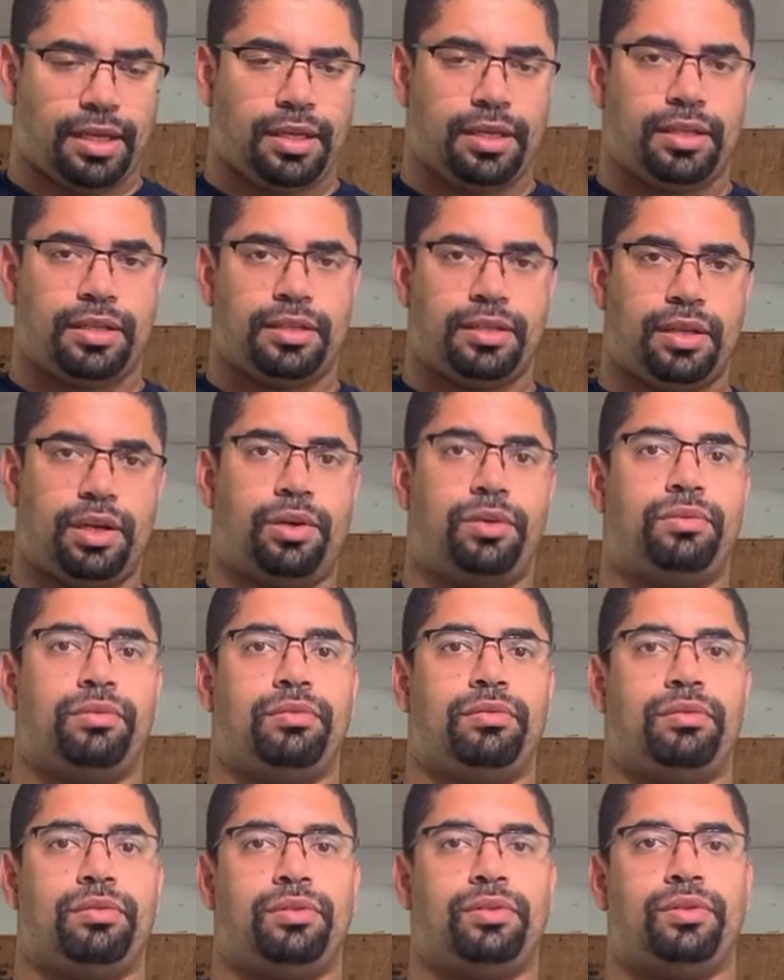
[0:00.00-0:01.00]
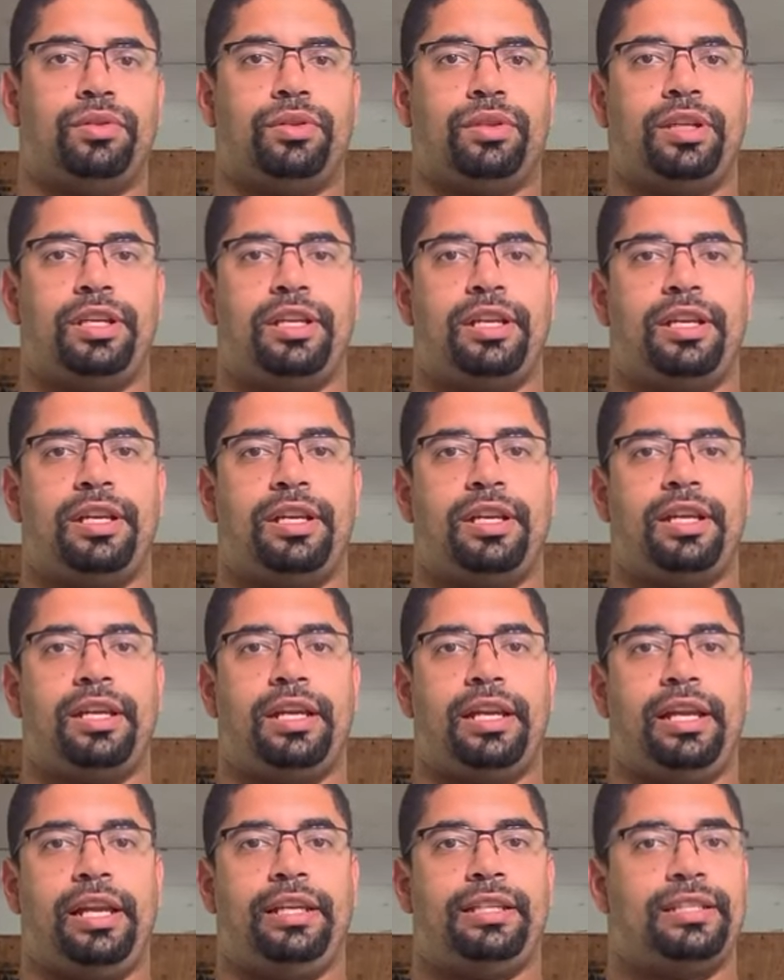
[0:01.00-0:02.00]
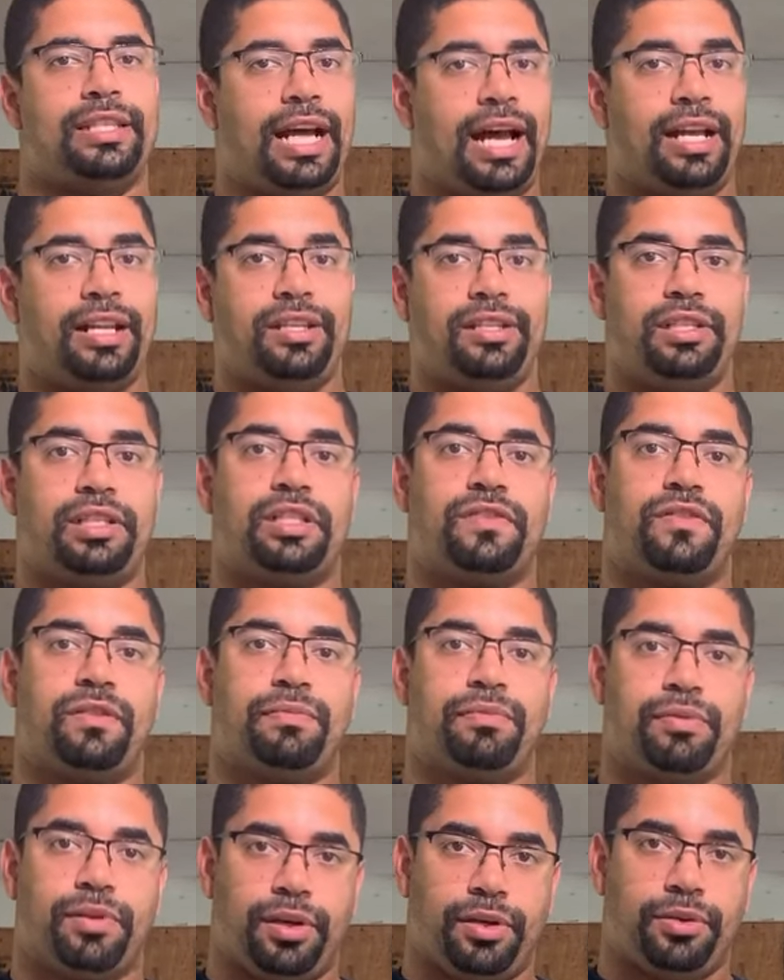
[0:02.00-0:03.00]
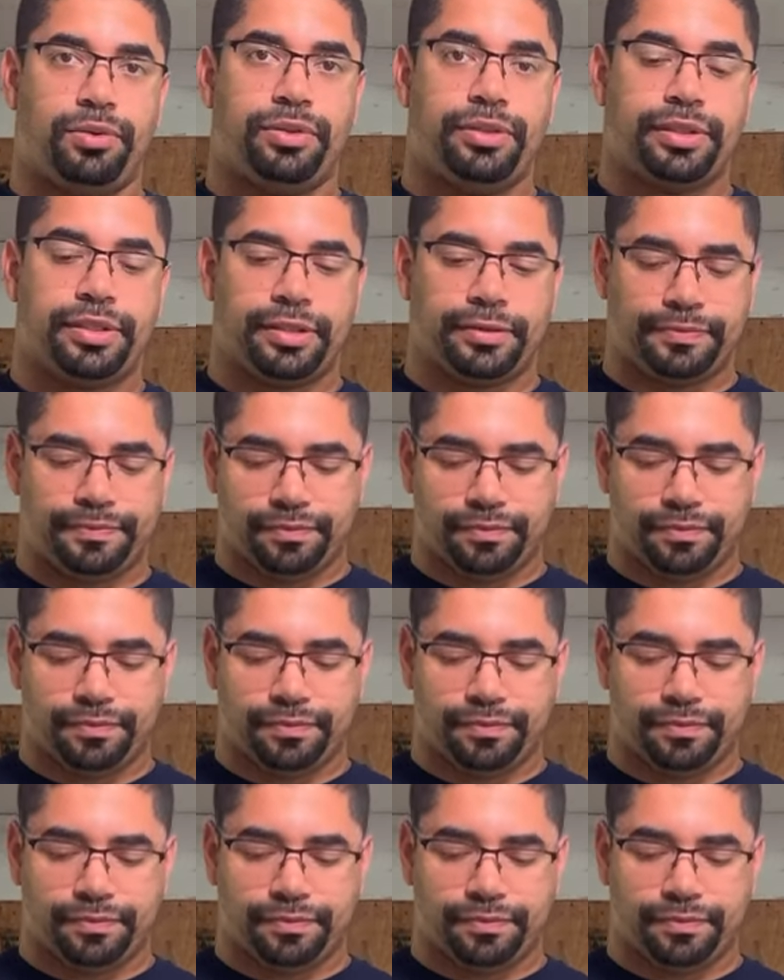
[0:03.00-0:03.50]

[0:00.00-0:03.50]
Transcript: So it's not just for pros.